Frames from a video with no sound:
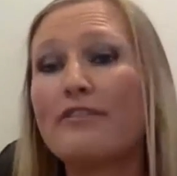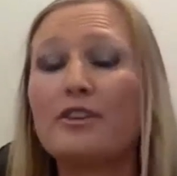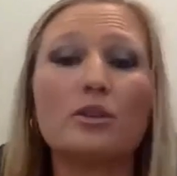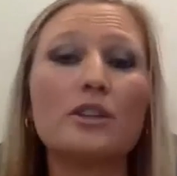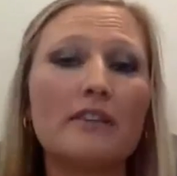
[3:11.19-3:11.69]

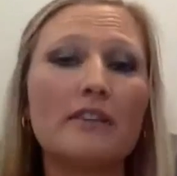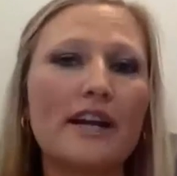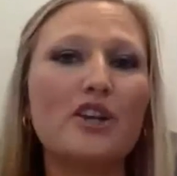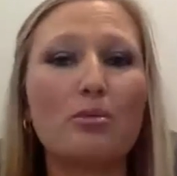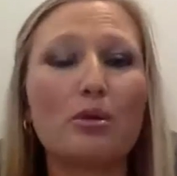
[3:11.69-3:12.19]
or if you're
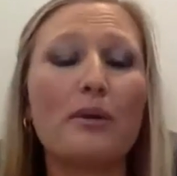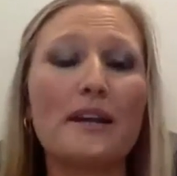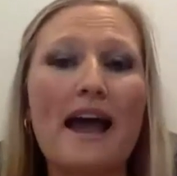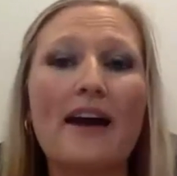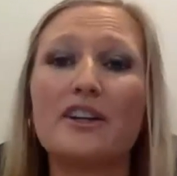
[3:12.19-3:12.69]
looking at renting your
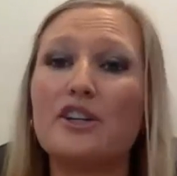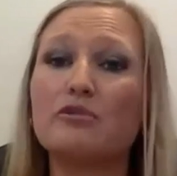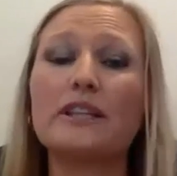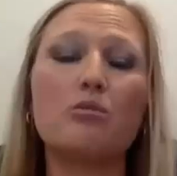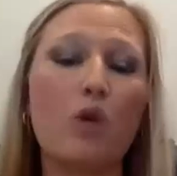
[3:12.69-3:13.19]
property out
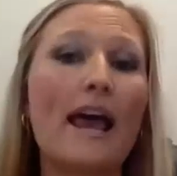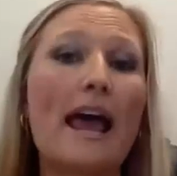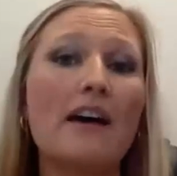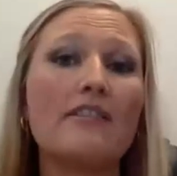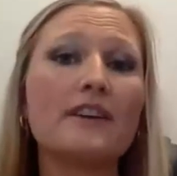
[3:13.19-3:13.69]
and you really want
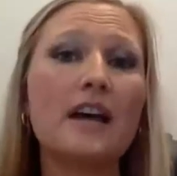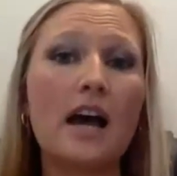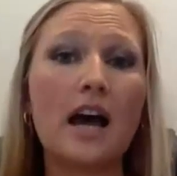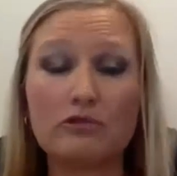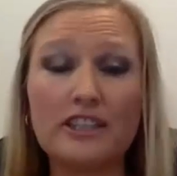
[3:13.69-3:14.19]
to have
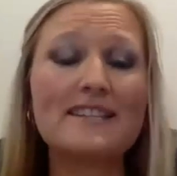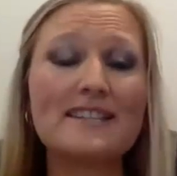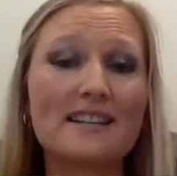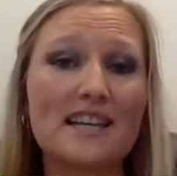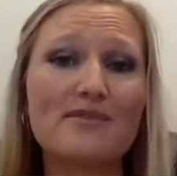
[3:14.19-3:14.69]
a really
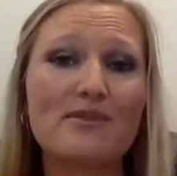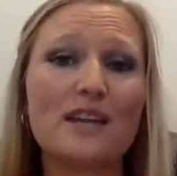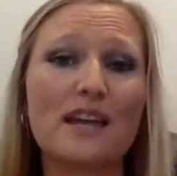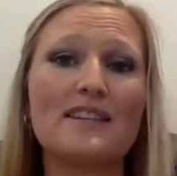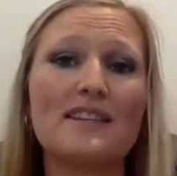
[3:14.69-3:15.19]

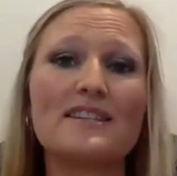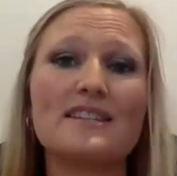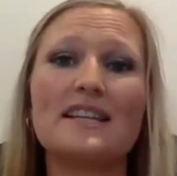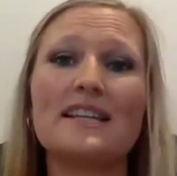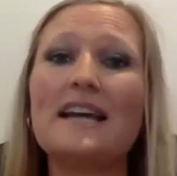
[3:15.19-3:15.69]
successful
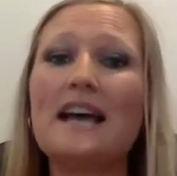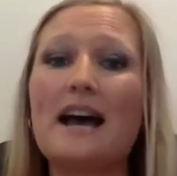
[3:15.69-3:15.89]
tenancy,